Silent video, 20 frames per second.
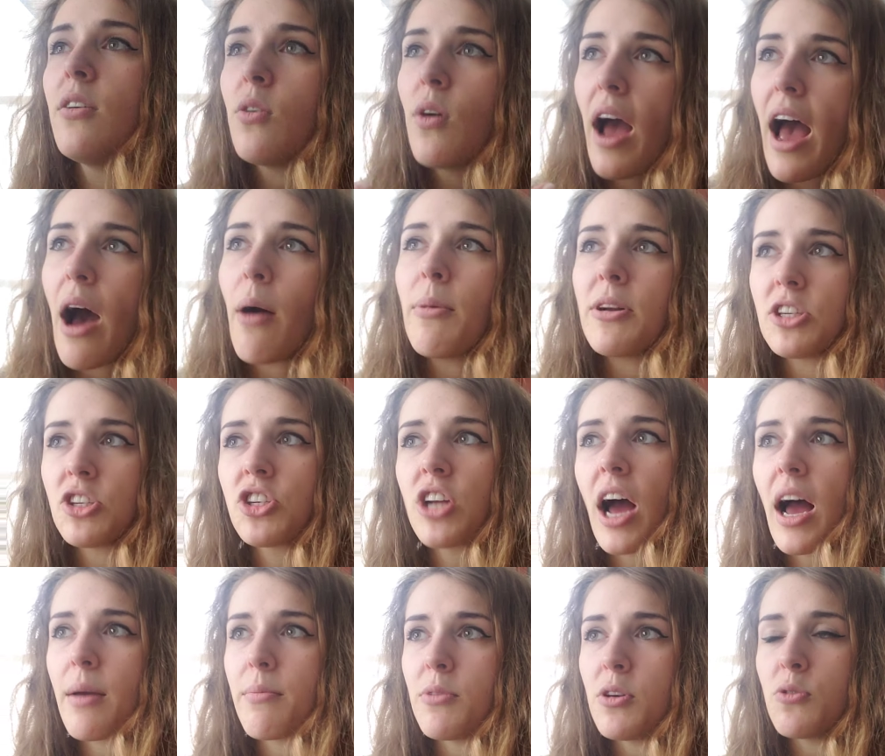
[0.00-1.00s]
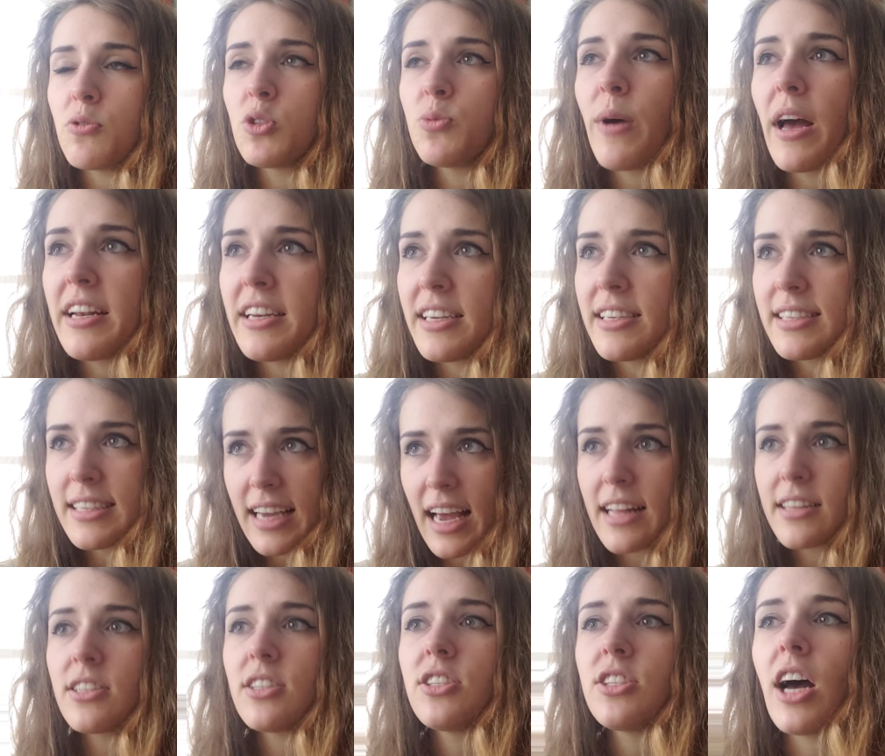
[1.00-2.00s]
how much time you spend in to
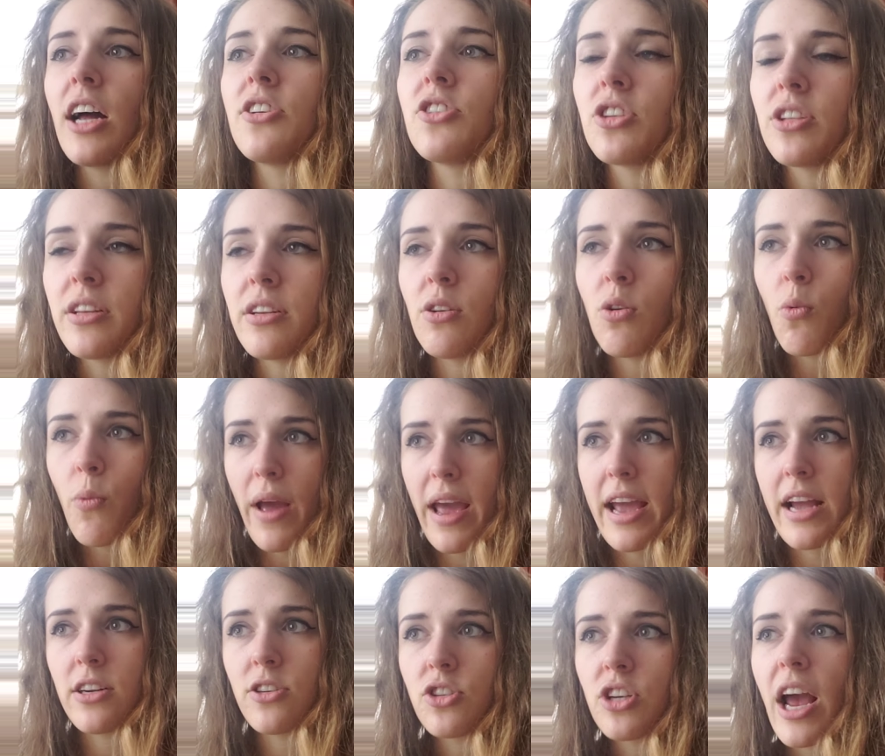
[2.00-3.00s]
get such little wage.